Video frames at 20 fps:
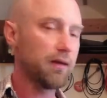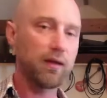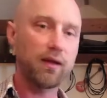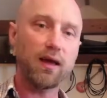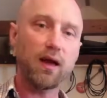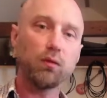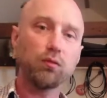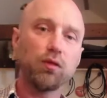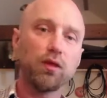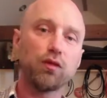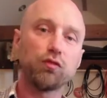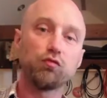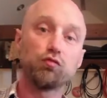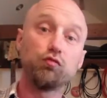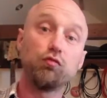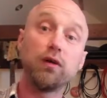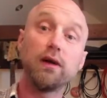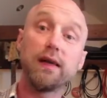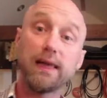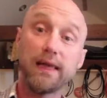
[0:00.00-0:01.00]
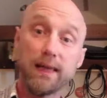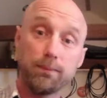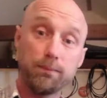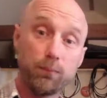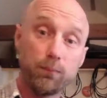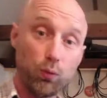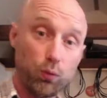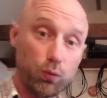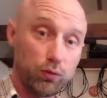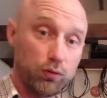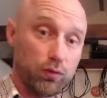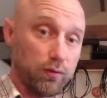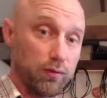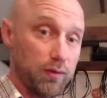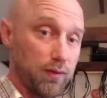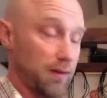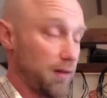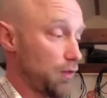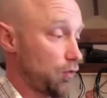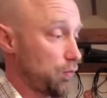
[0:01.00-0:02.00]
The counting is really important
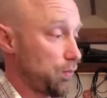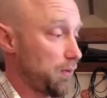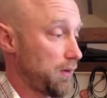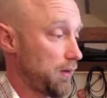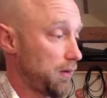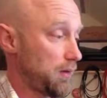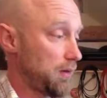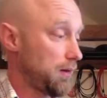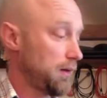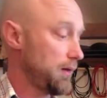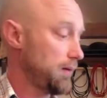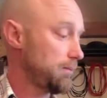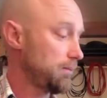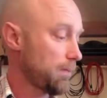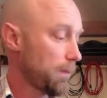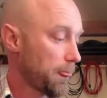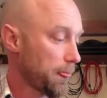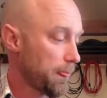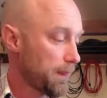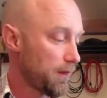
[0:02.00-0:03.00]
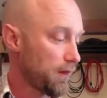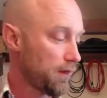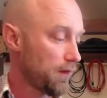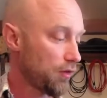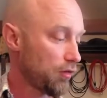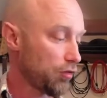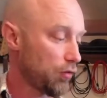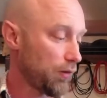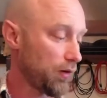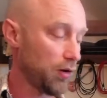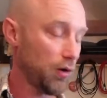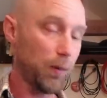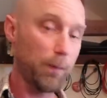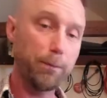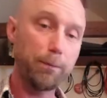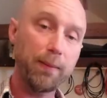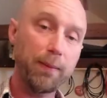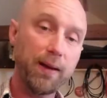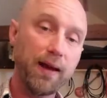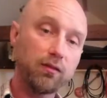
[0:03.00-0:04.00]
in this bit, okay? So we're going to go
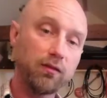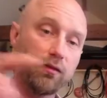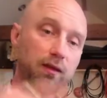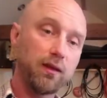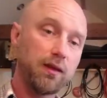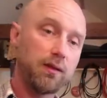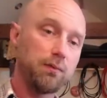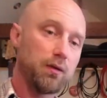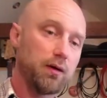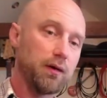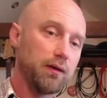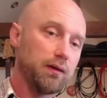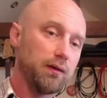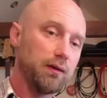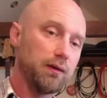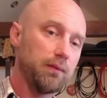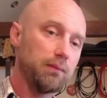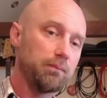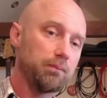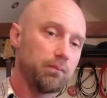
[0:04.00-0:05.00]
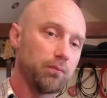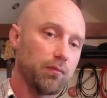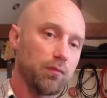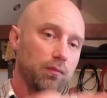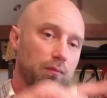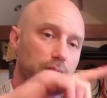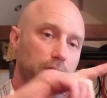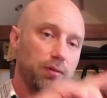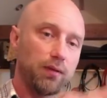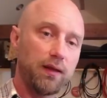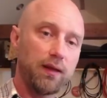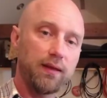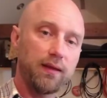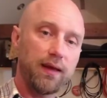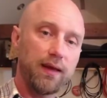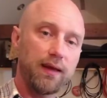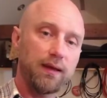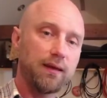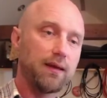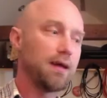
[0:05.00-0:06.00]
back to the E minor, play
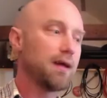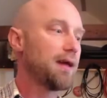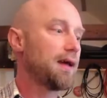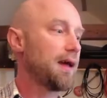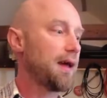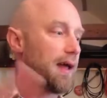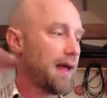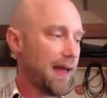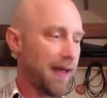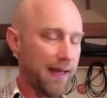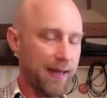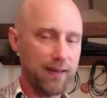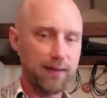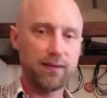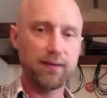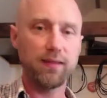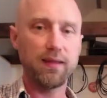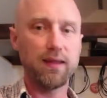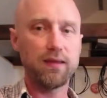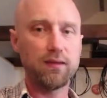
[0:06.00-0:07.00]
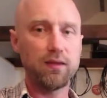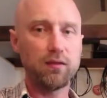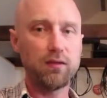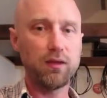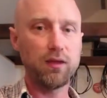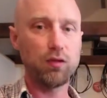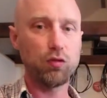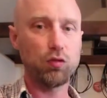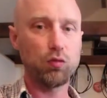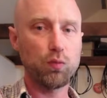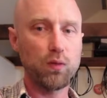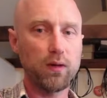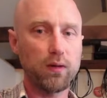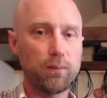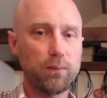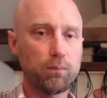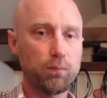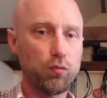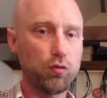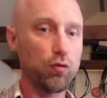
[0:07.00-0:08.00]
that, and then the D as
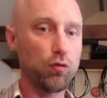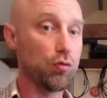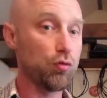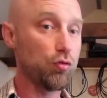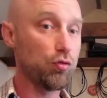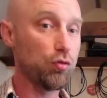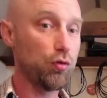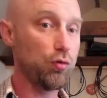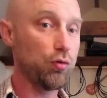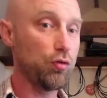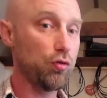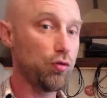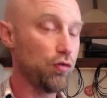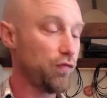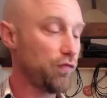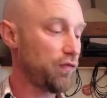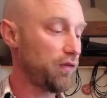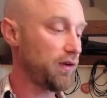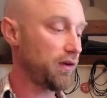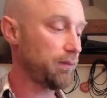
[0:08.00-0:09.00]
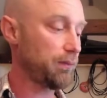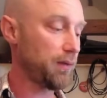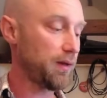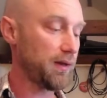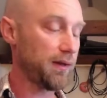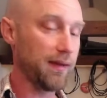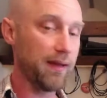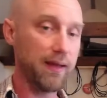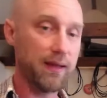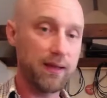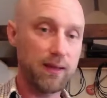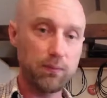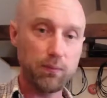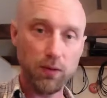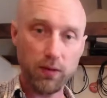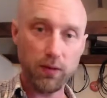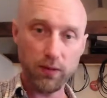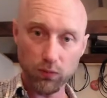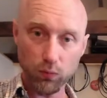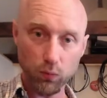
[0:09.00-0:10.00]
well. So as soon as you finish playing that E
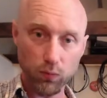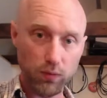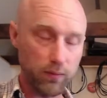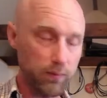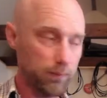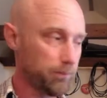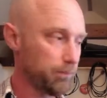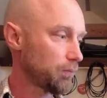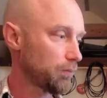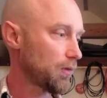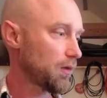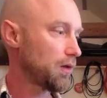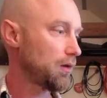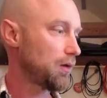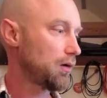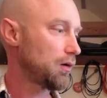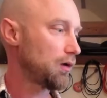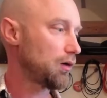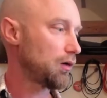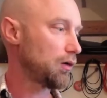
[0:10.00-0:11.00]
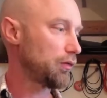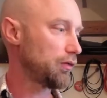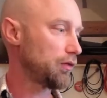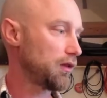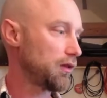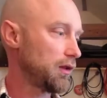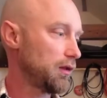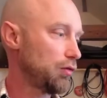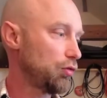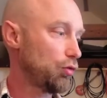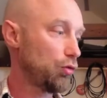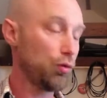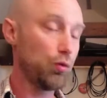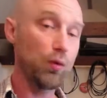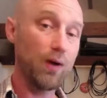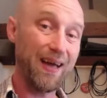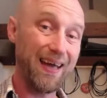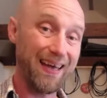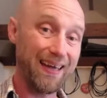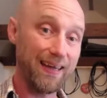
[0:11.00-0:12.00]
minor one on the
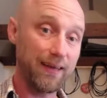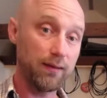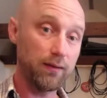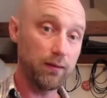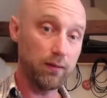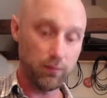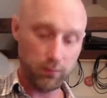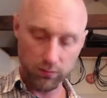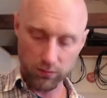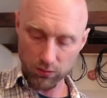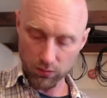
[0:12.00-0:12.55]
2 and,